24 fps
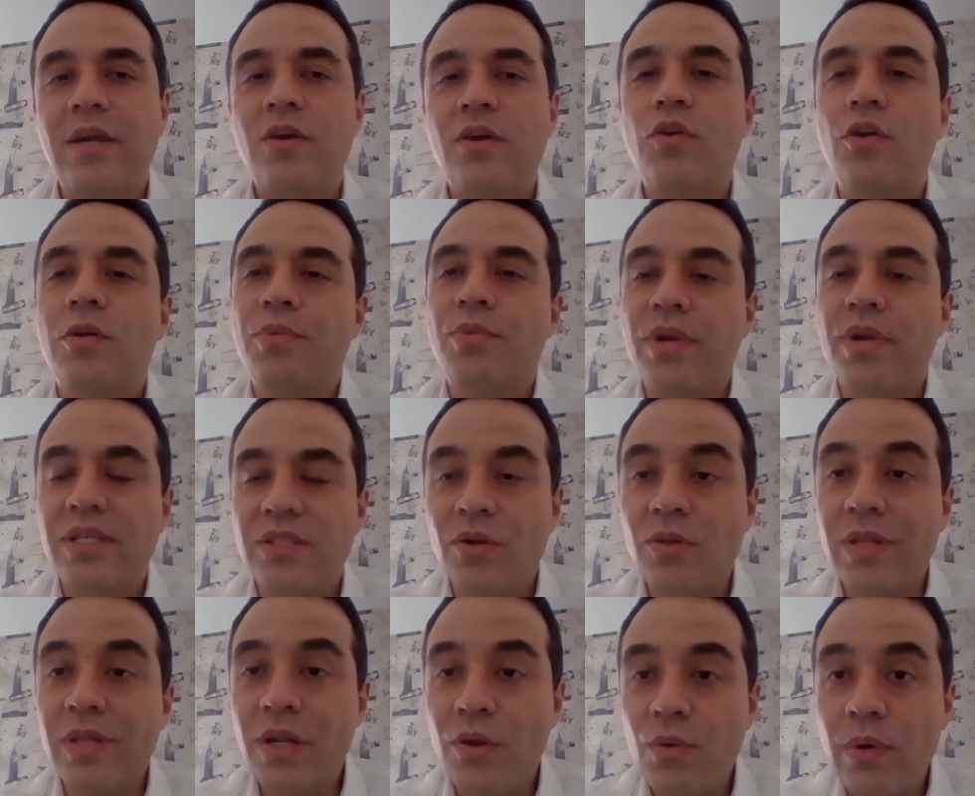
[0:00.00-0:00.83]

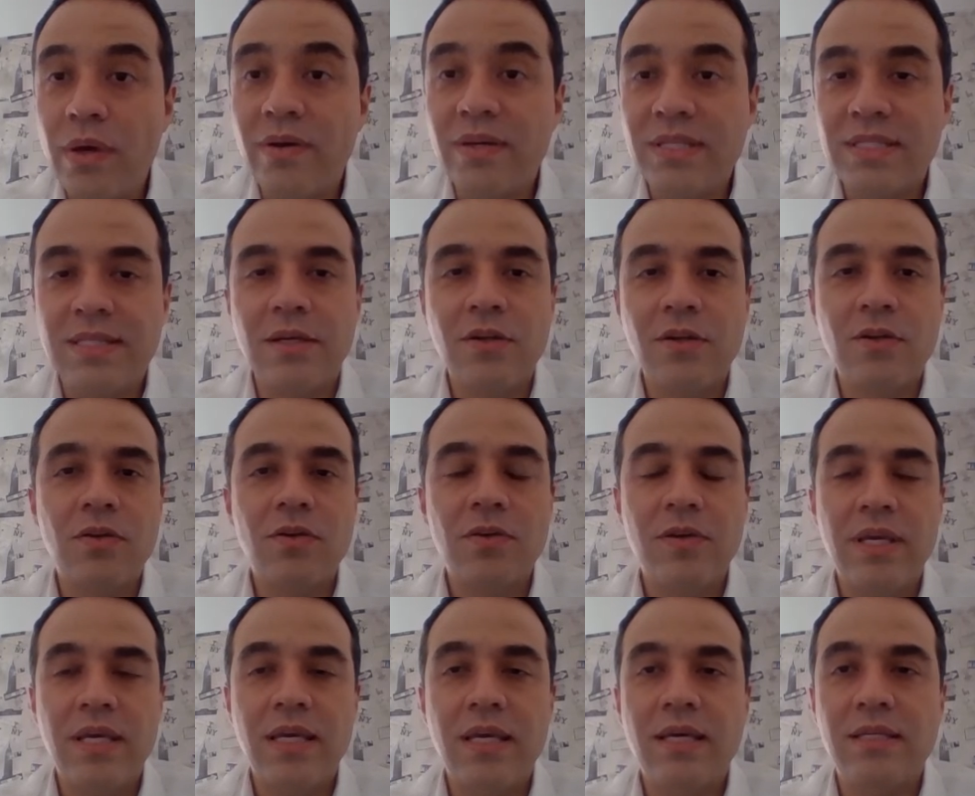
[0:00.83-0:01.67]
If there
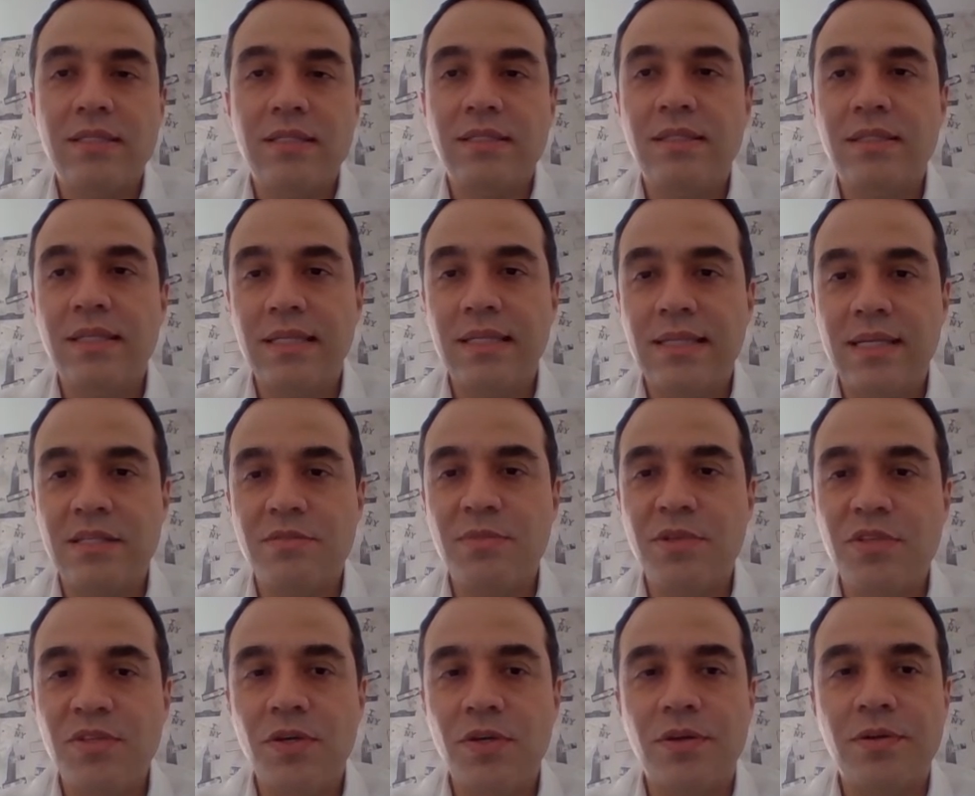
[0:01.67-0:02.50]
are no
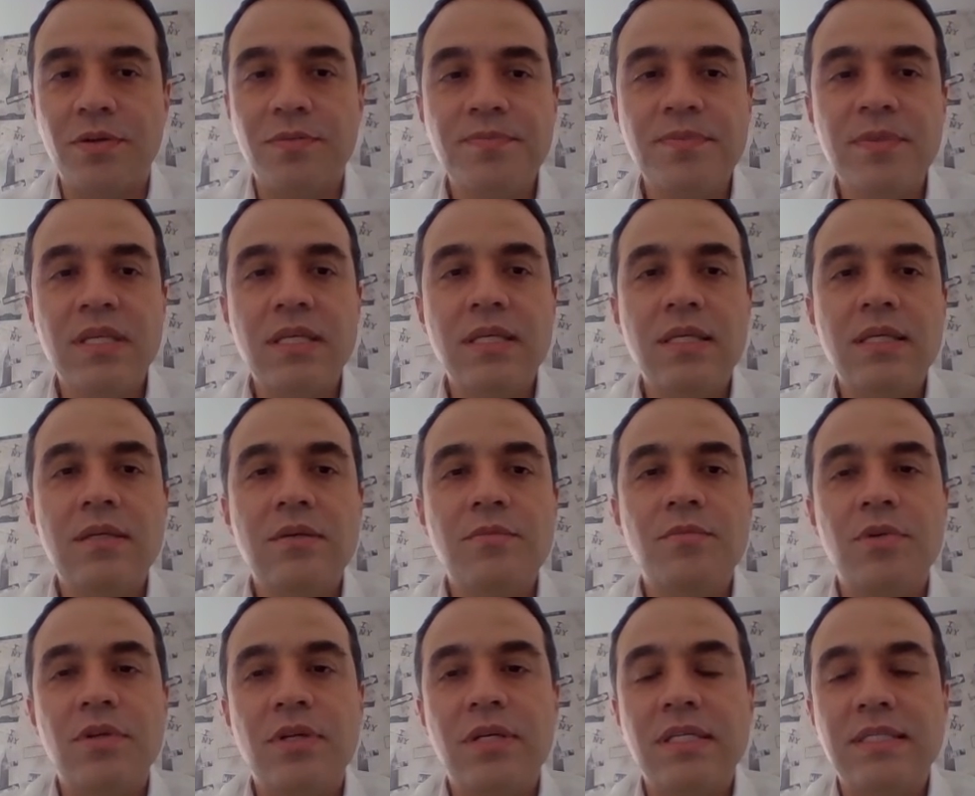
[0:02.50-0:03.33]
security
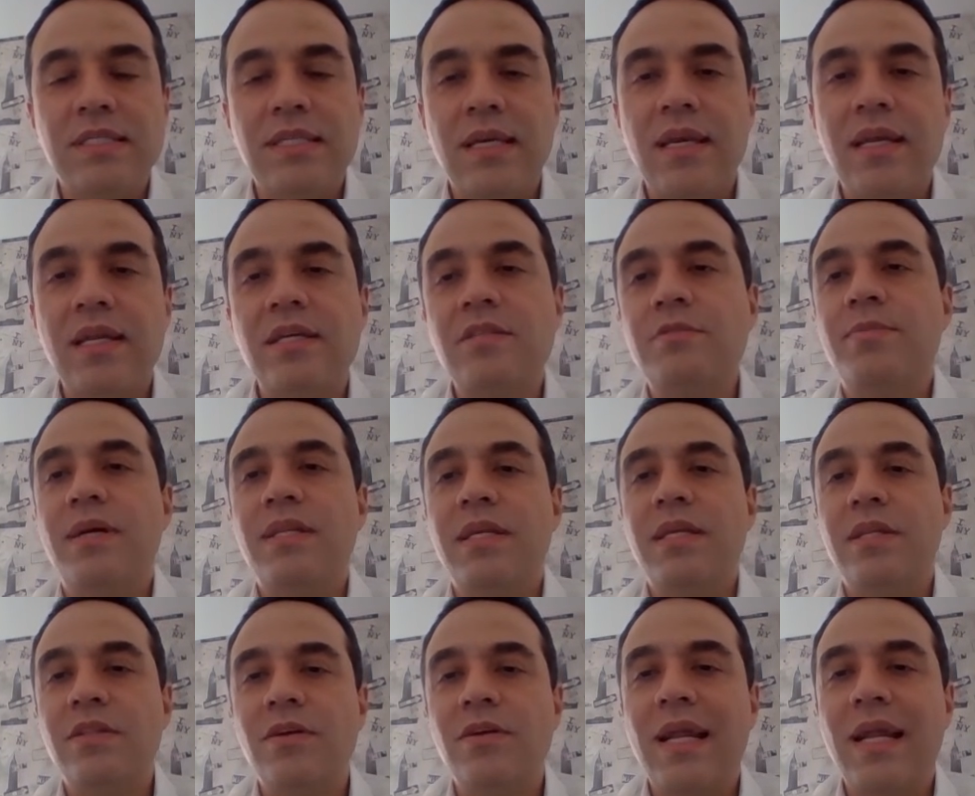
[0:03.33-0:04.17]

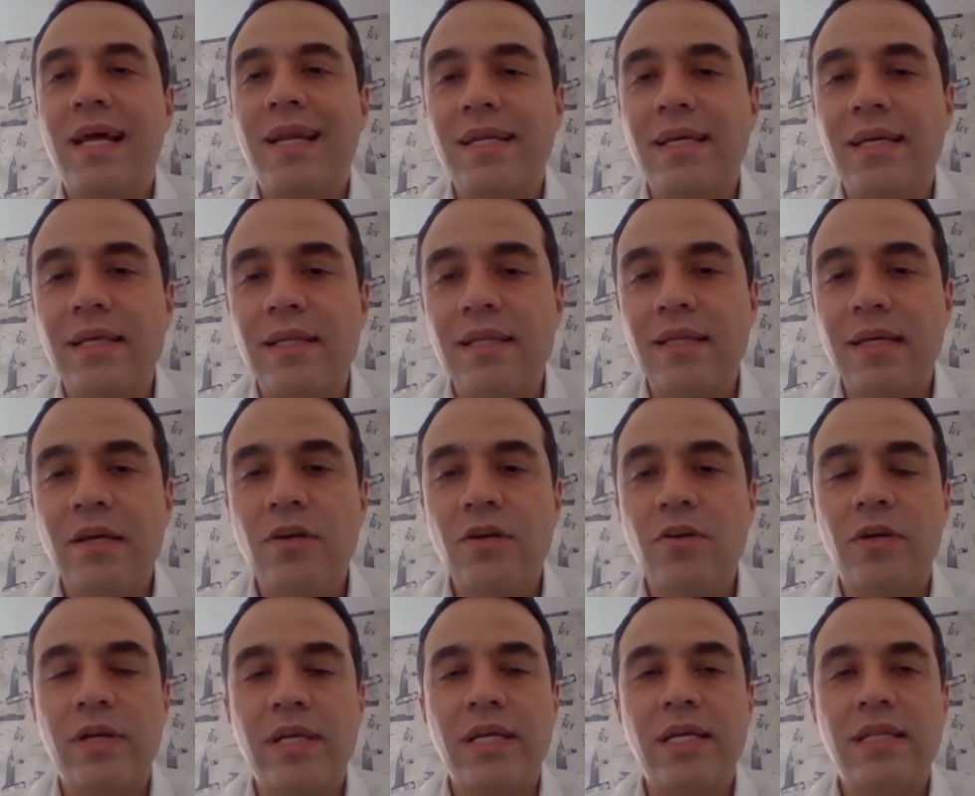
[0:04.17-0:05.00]
conditions,
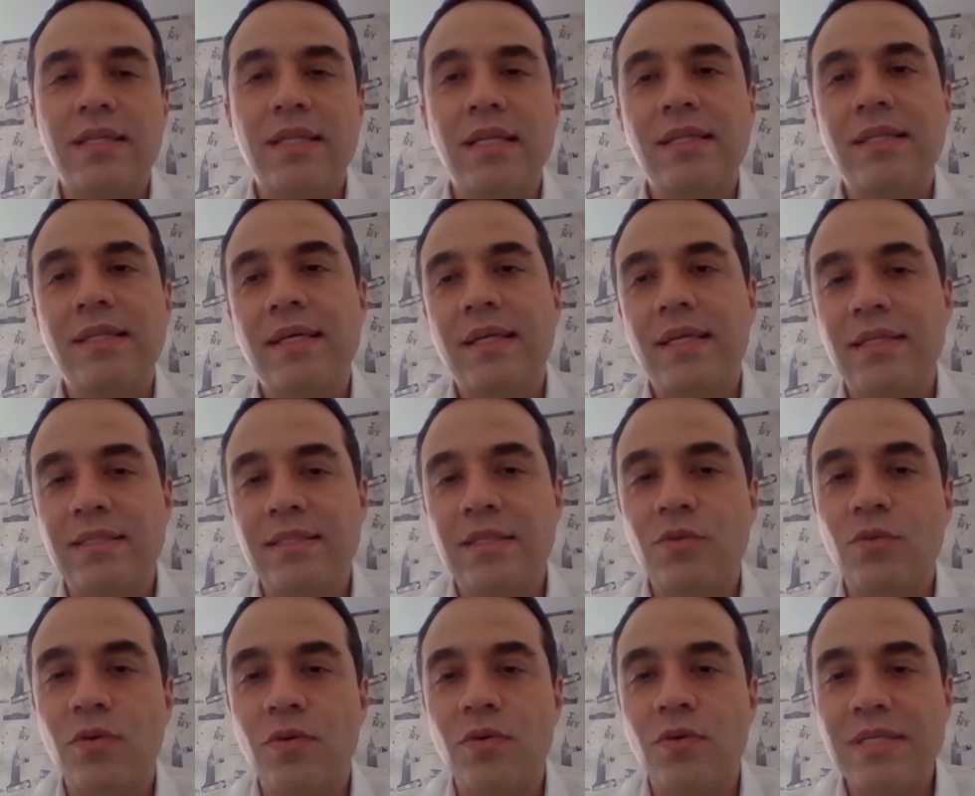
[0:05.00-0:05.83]
we
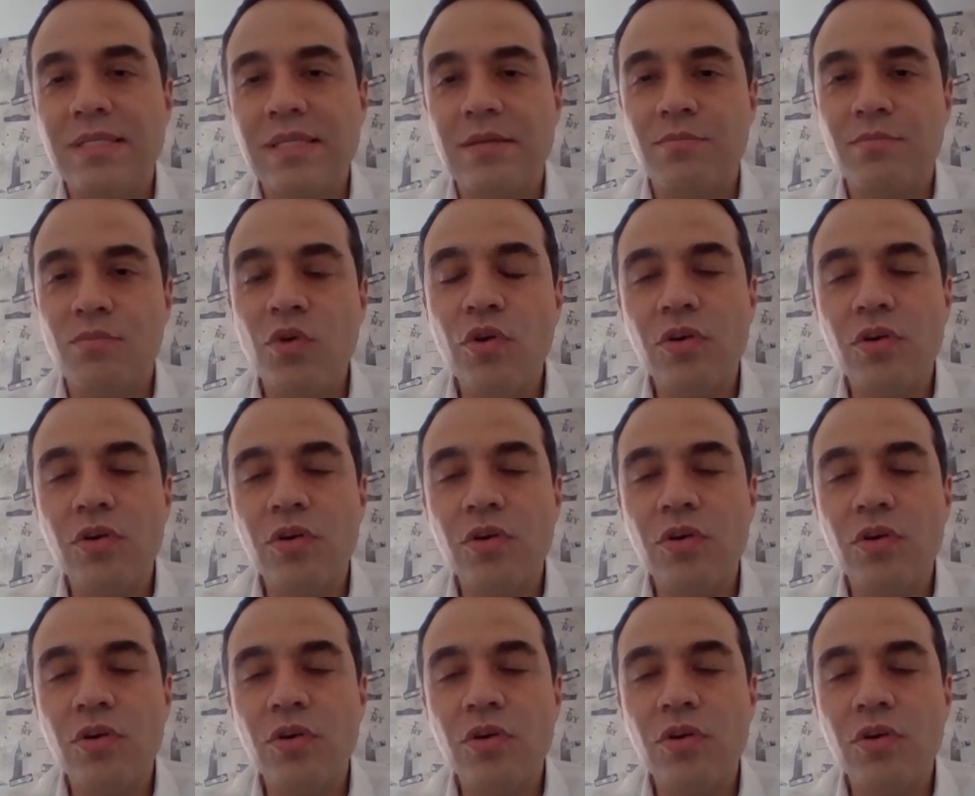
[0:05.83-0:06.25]
need